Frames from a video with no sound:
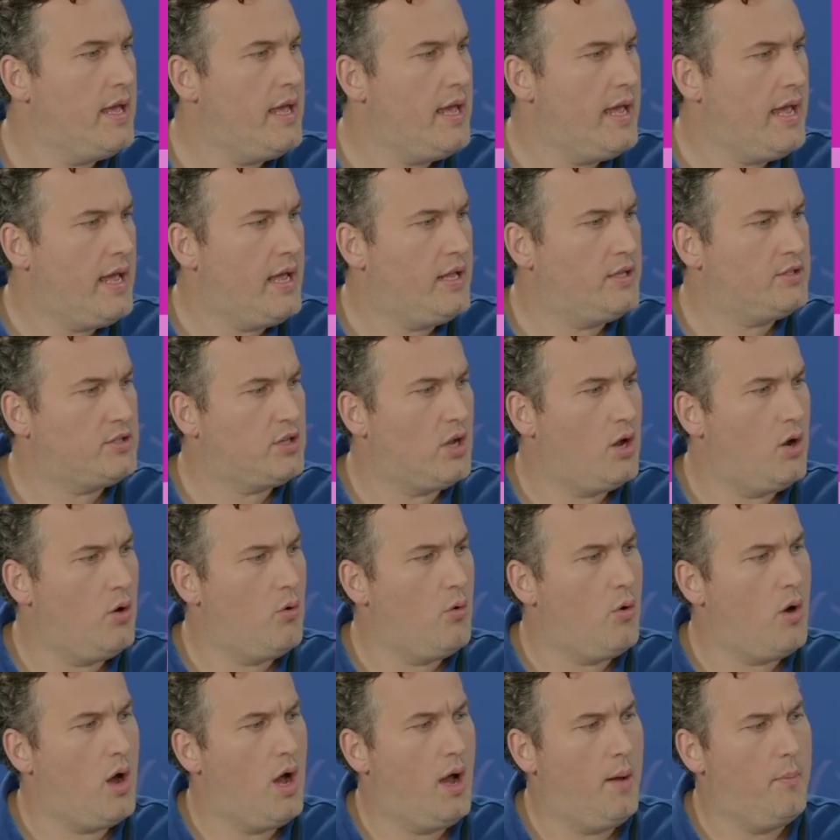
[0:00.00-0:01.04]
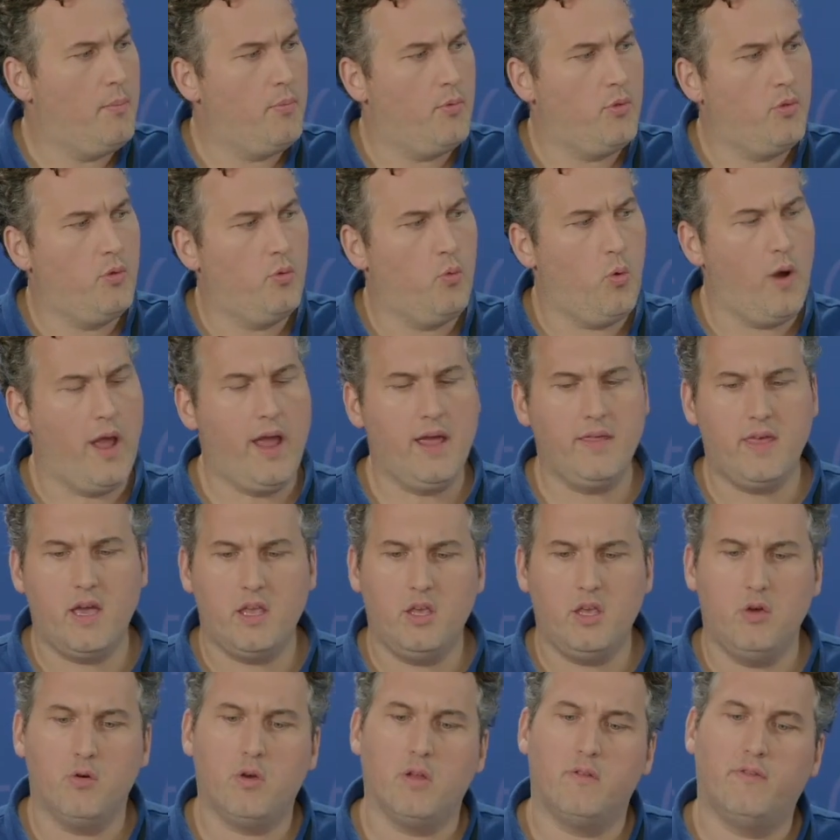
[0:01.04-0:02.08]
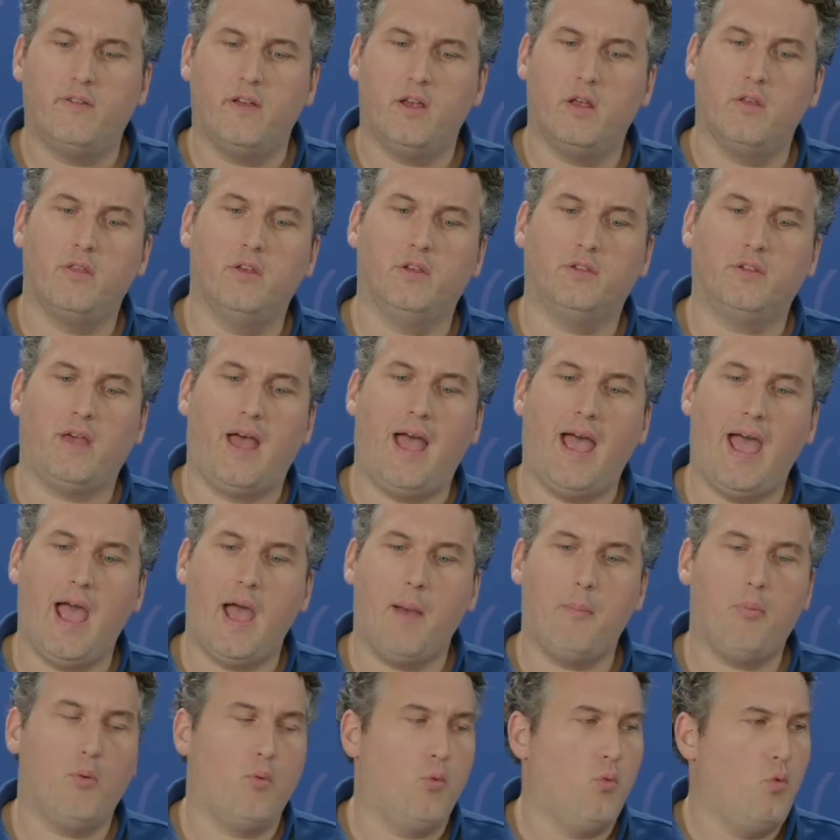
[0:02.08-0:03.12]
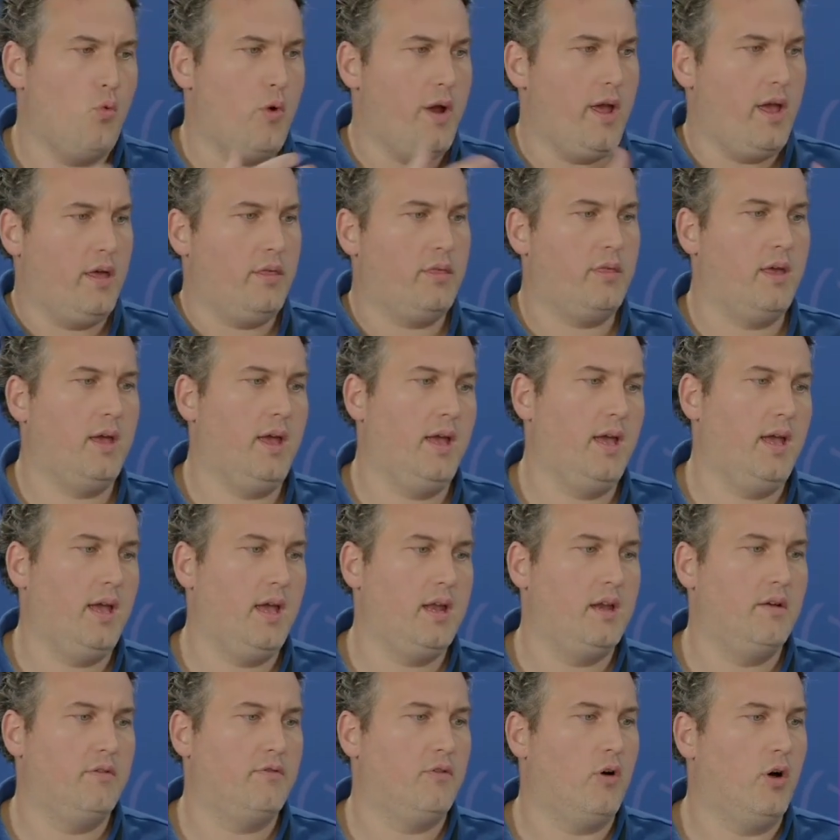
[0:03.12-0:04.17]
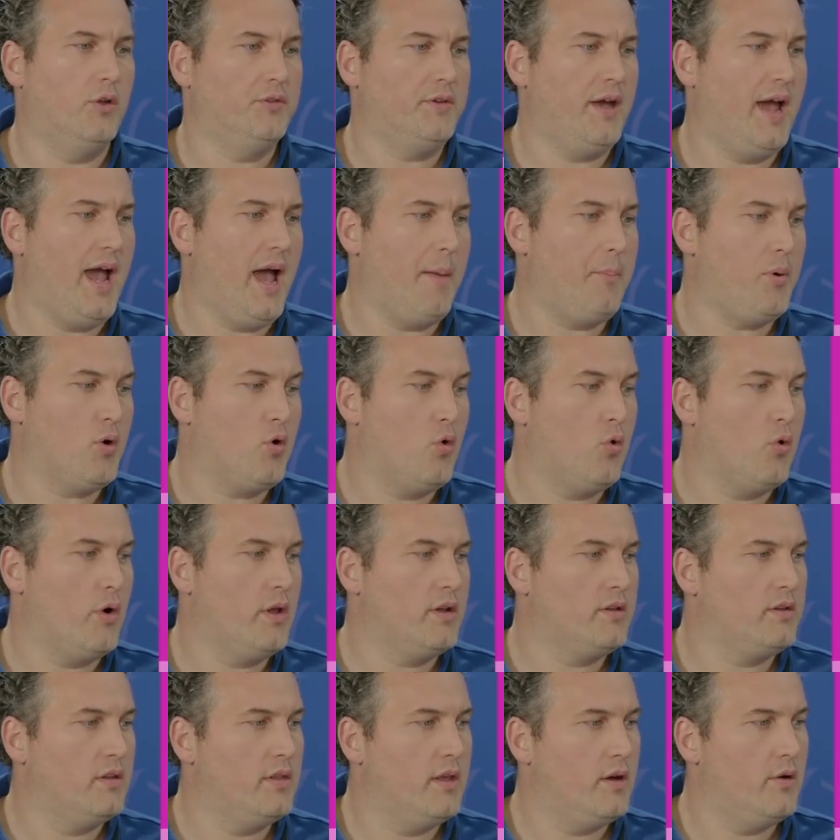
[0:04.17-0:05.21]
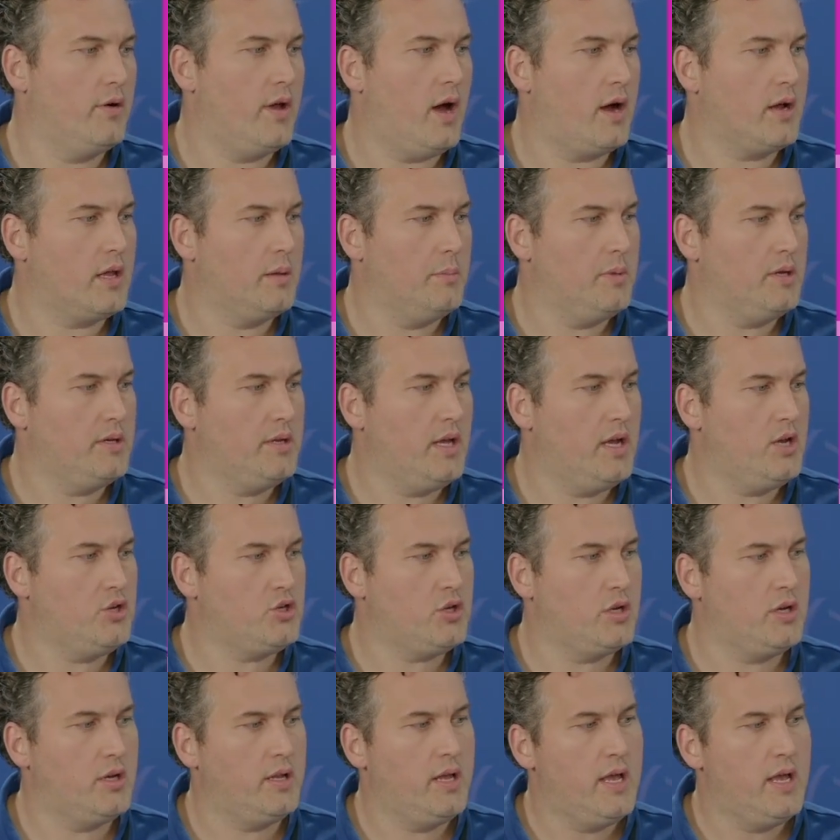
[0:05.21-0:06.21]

And so the way that you configure this app with a default app, according to their documentation,